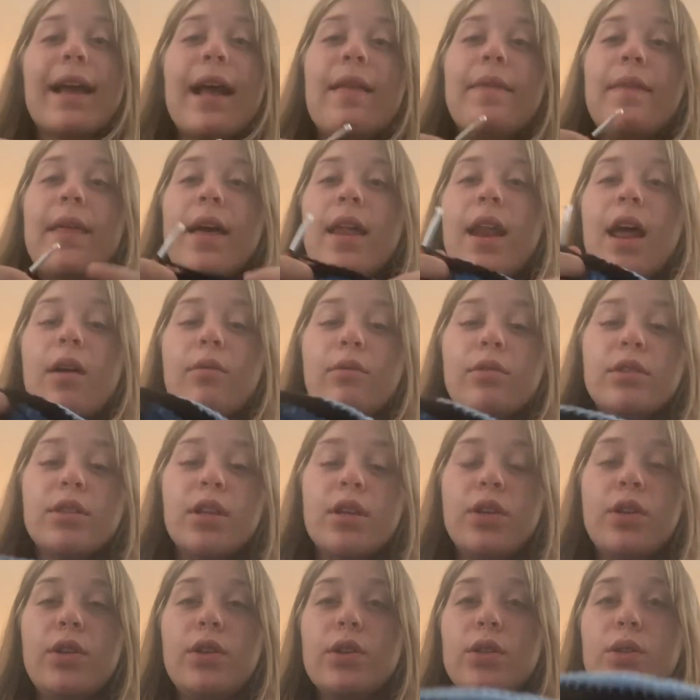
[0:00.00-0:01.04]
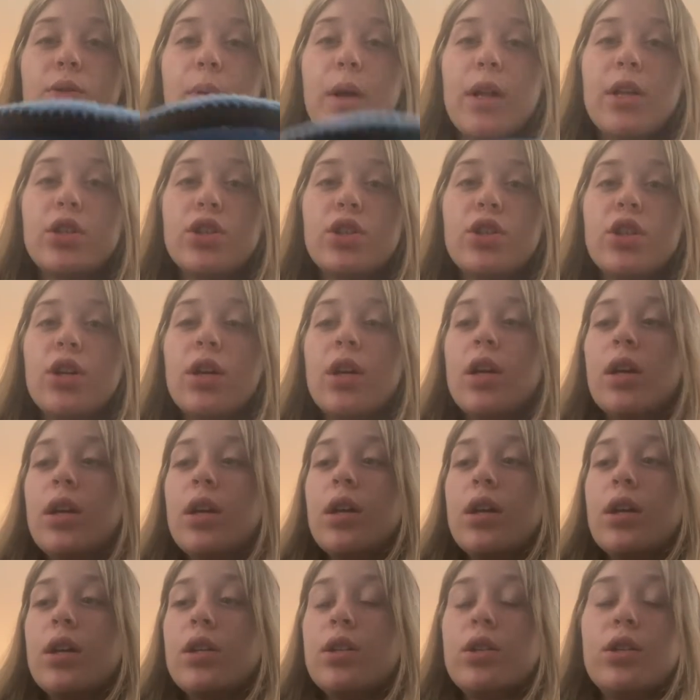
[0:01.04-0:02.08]
and then I will tell you to switch
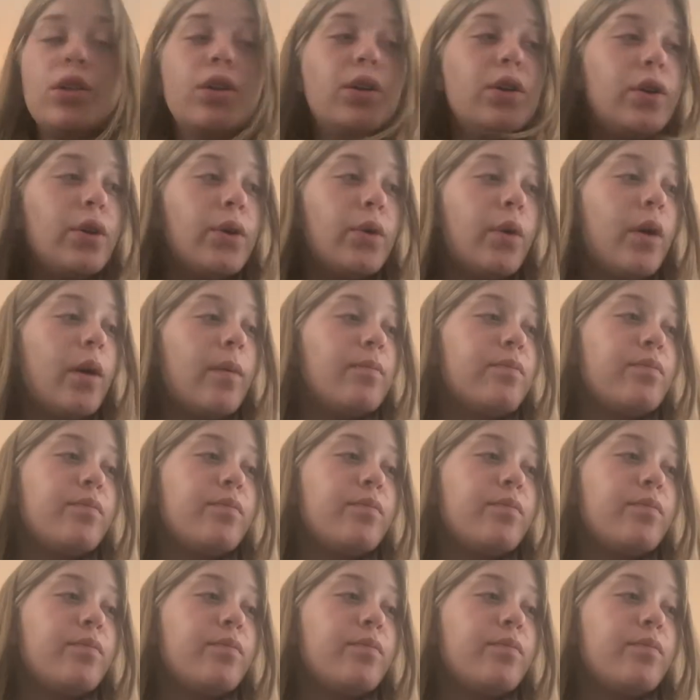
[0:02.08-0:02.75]
to